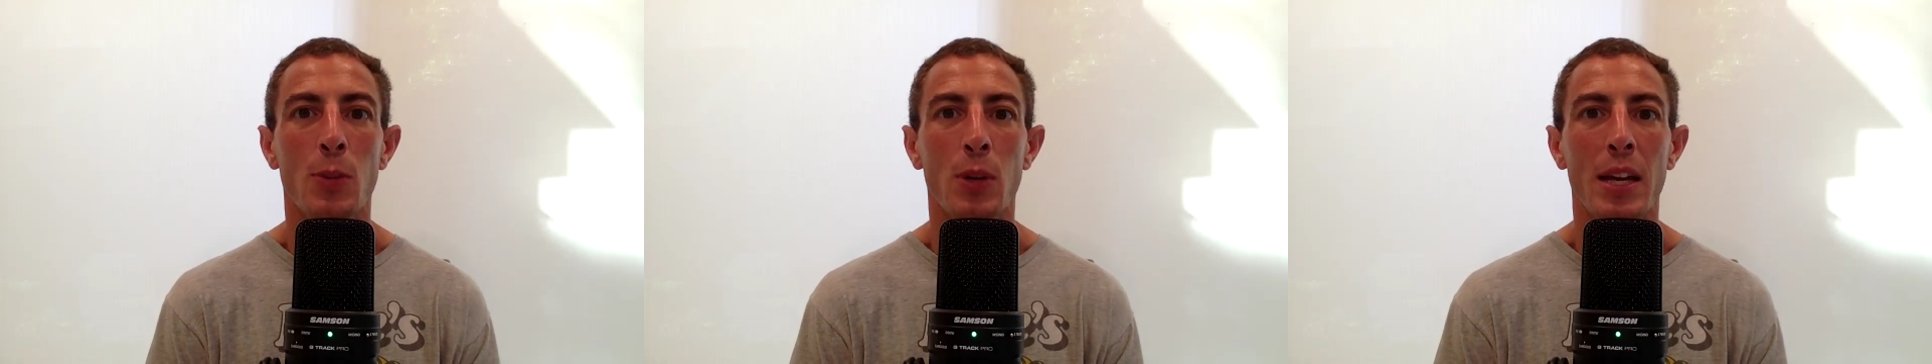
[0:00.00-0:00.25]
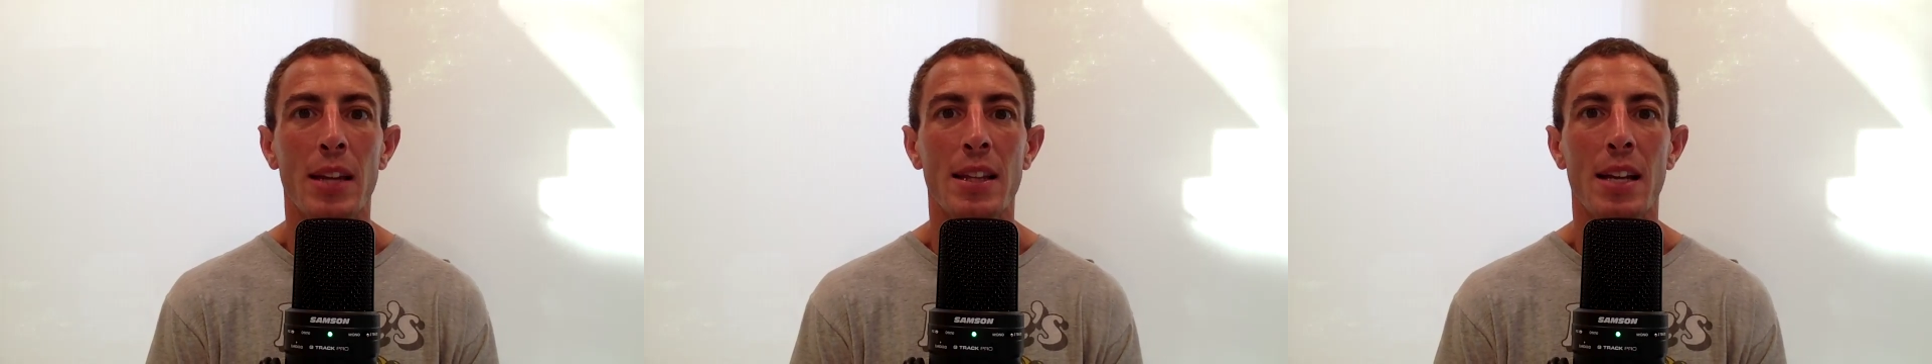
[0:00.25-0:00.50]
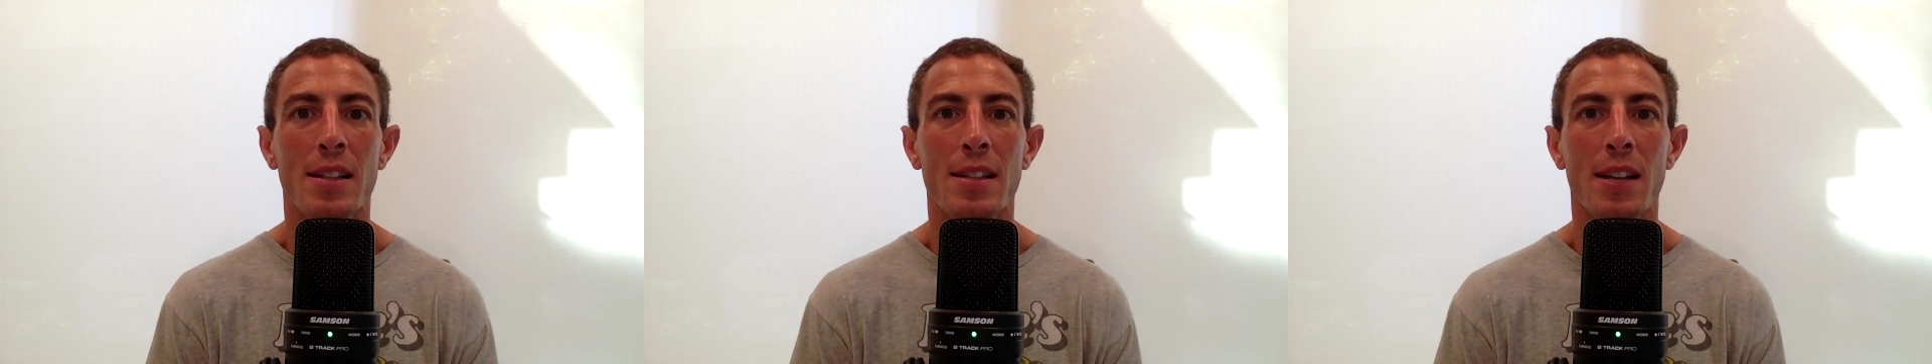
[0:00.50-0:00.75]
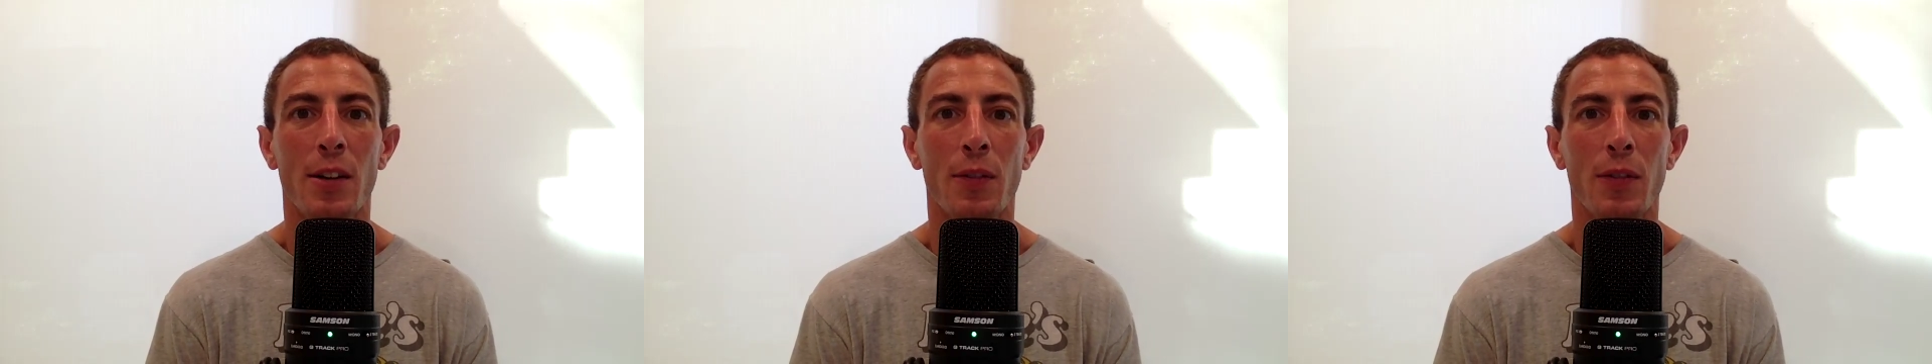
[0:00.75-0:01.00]
will get that
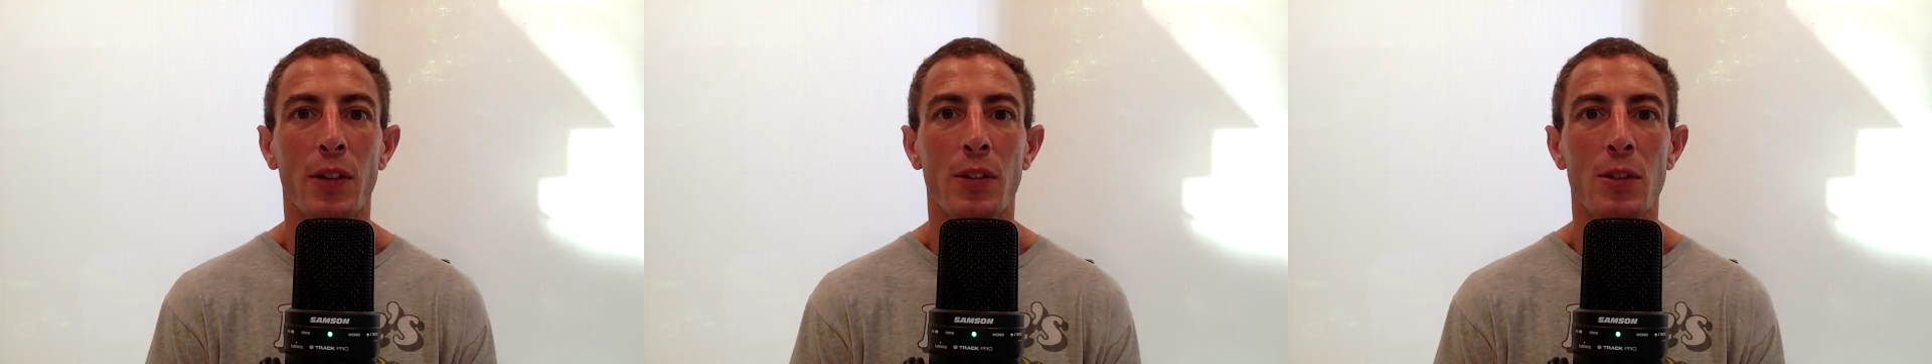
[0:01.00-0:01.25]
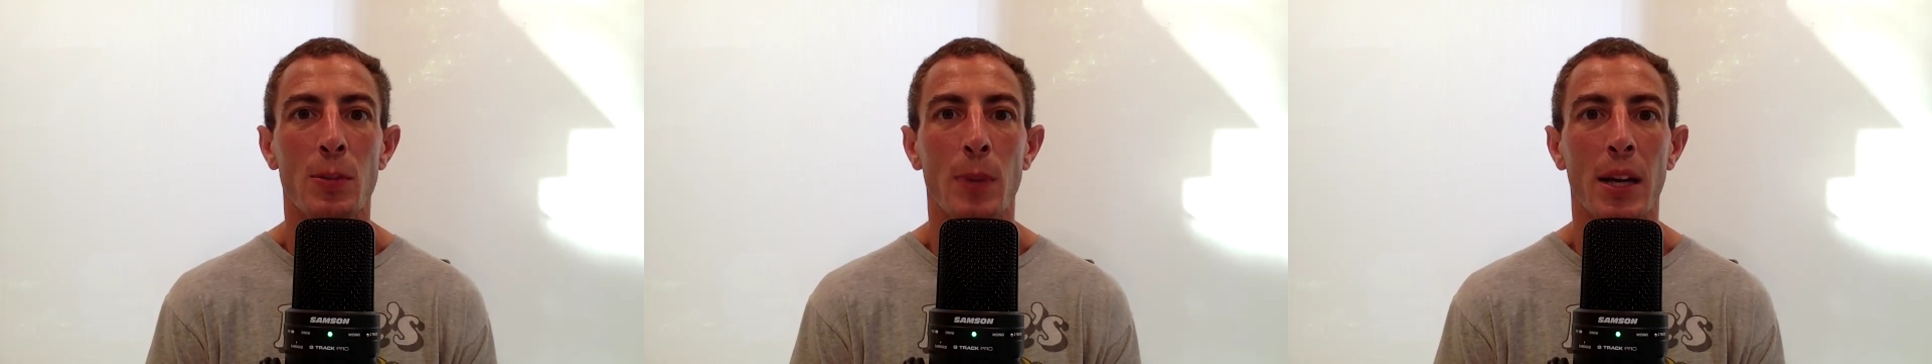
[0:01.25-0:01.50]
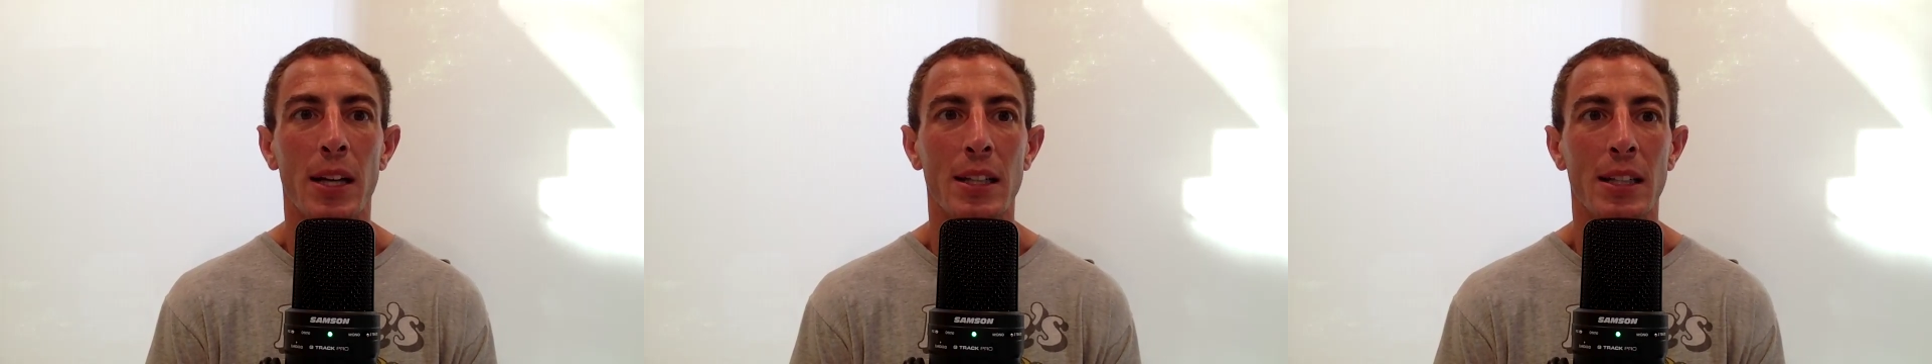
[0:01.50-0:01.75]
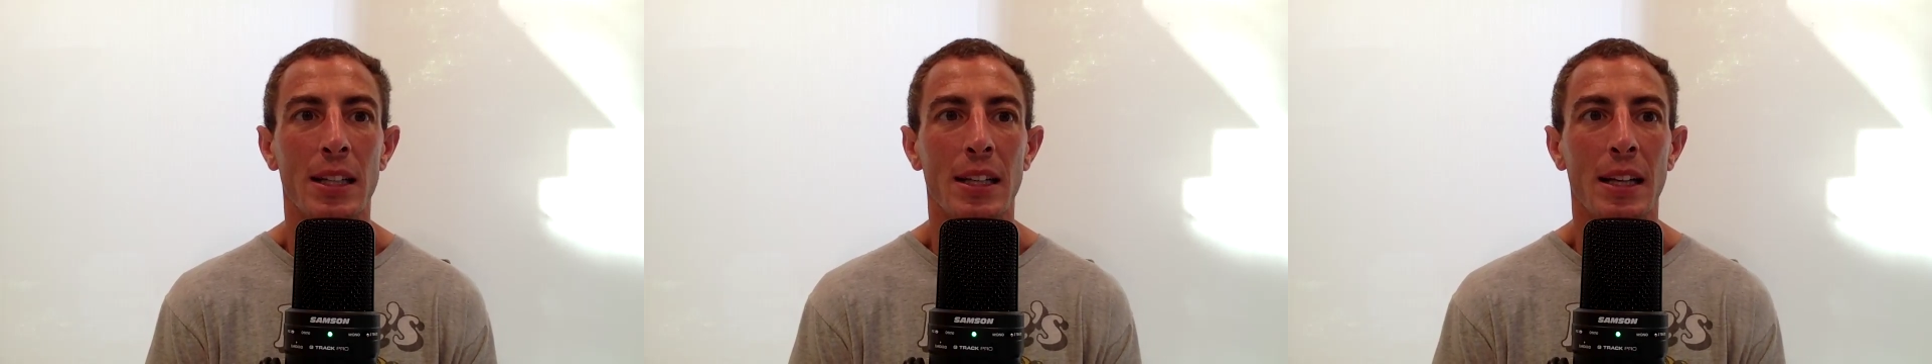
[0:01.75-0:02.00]
center field spot,